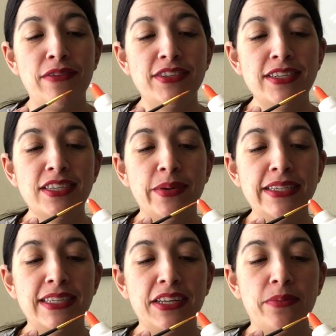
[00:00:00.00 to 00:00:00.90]
I've just
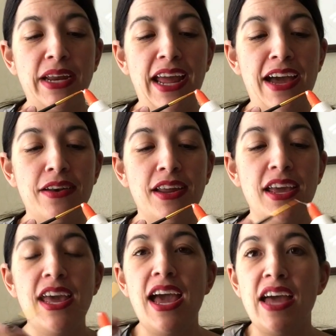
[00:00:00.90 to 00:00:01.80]
squeezed a little bit out,
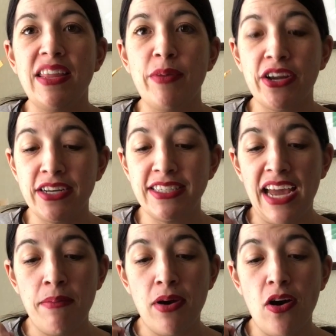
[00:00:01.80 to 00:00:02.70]
and then we're going to
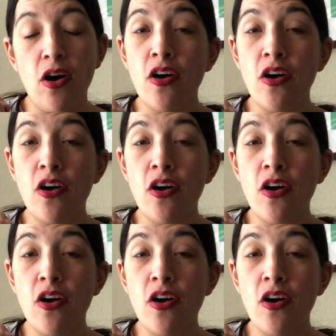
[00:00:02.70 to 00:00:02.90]
dab